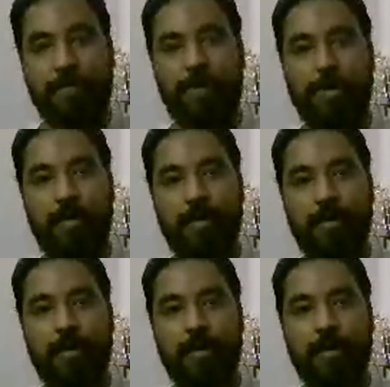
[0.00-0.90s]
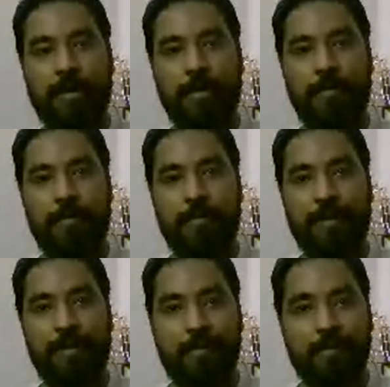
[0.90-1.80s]
all,
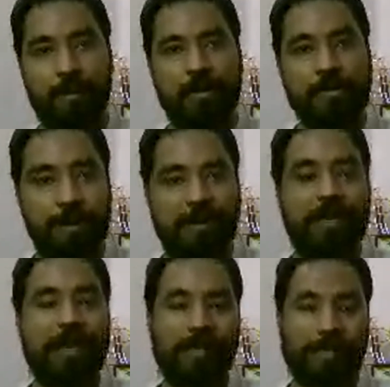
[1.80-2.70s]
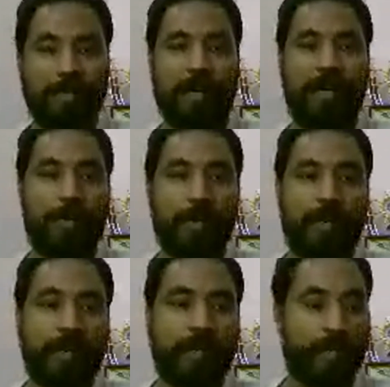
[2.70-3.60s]
those major levels like unit
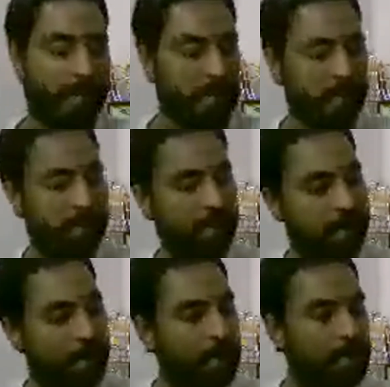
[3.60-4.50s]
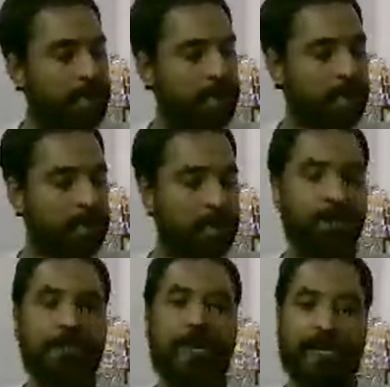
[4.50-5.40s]
integration,
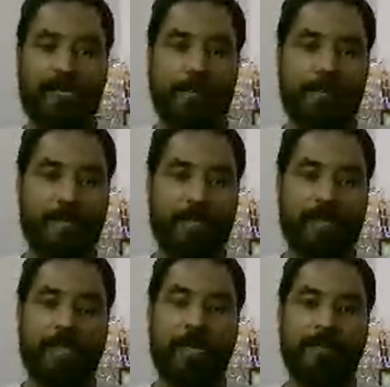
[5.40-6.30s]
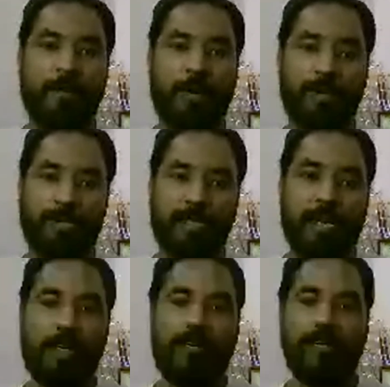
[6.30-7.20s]
system acceptance, All these kind
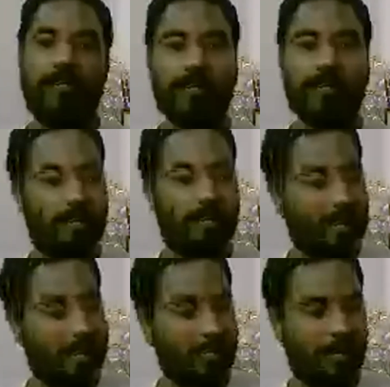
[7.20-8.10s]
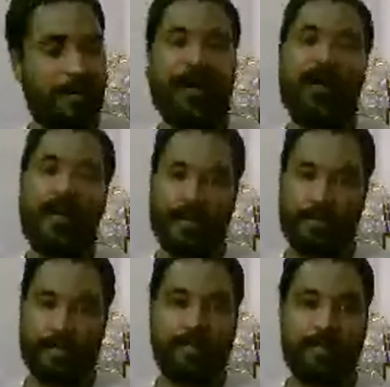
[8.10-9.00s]
of things can be actually planned in
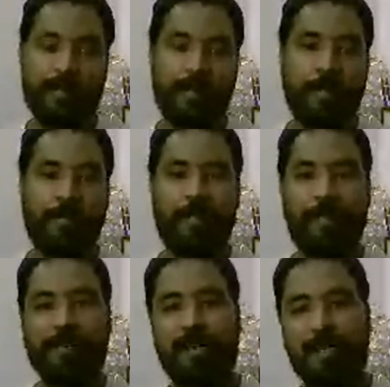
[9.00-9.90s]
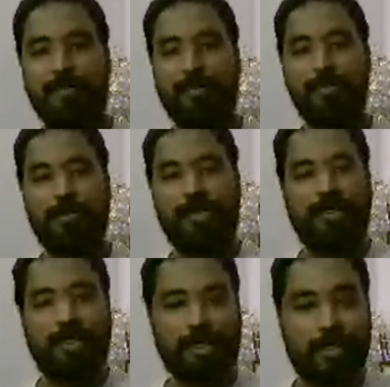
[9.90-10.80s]
advance. But when it comes to
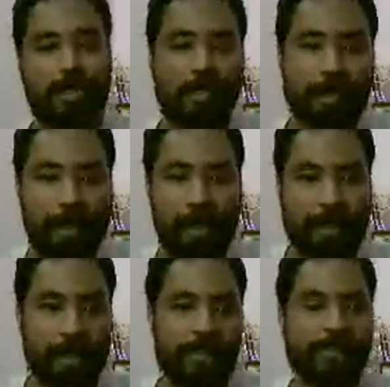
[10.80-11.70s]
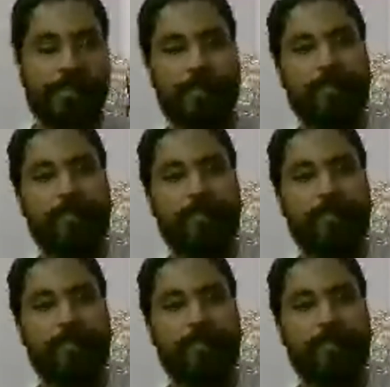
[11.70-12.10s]
retesting and regression,